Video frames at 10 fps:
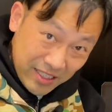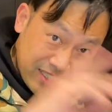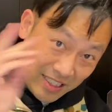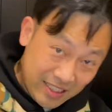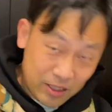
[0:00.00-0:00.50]
set
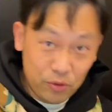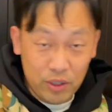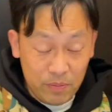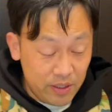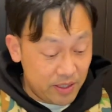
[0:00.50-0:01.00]
is
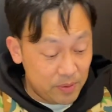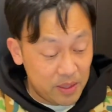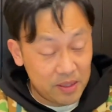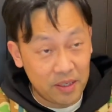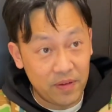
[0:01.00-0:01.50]
extremely
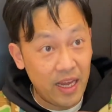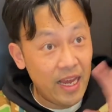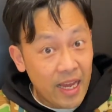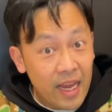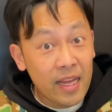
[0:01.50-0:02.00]
expensive,
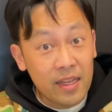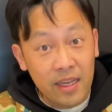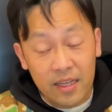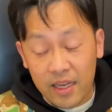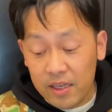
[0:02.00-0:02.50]
and they
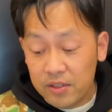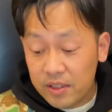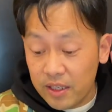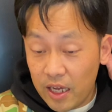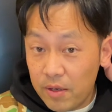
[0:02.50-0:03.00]
announced the
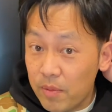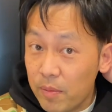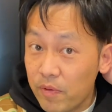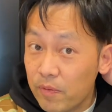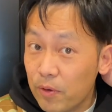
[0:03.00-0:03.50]
Nightmare
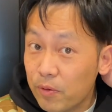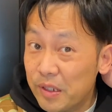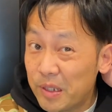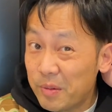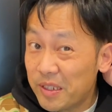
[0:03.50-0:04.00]
Before
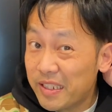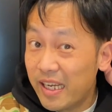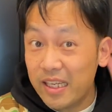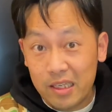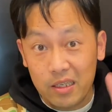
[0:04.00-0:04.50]
Christmas
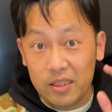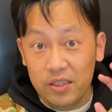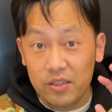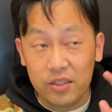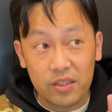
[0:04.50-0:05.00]
set
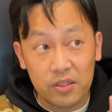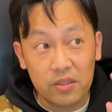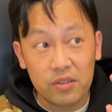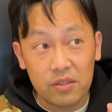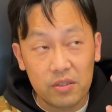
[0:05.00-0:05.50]

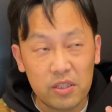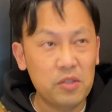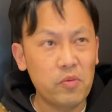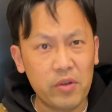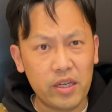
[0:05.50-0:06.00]
this
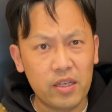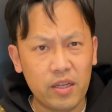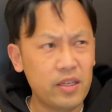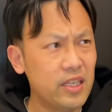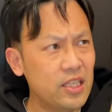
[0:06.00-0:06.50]
morning, I
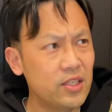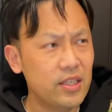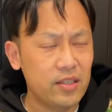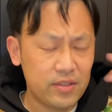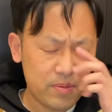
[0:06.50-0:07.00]
think
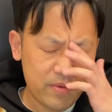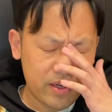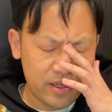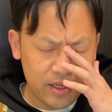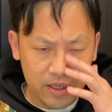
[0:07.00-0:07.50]
yesterday, something like
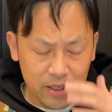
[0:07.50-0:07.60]
that.